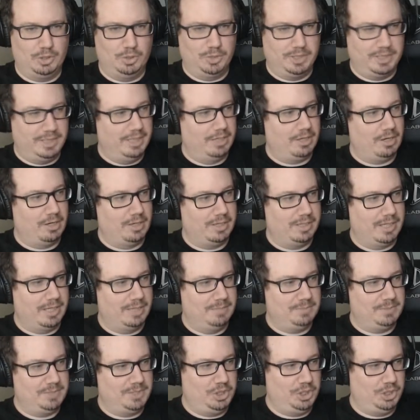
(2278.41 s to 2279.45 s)
get on
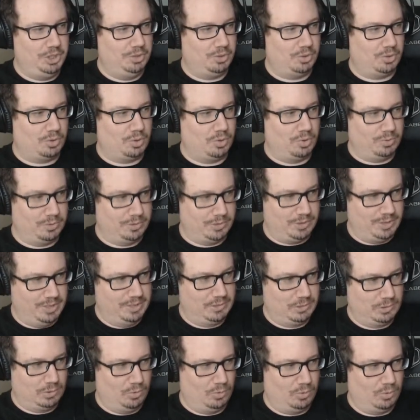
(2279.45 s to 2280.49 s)
MTGNerdGirl's
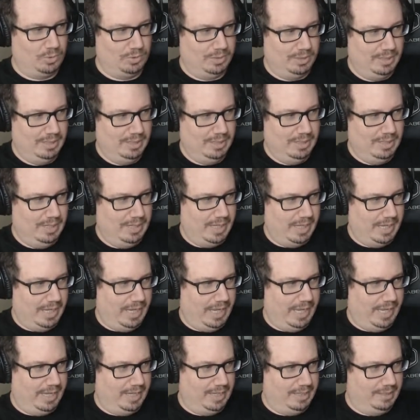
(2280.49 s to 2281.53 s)
Discord
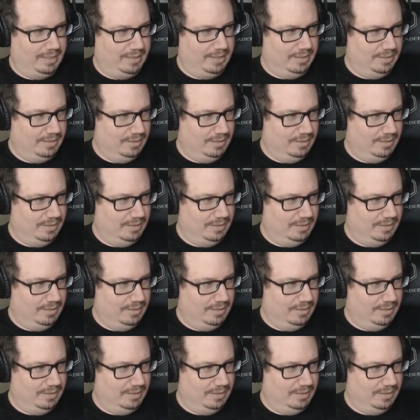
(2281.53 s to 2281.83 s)
and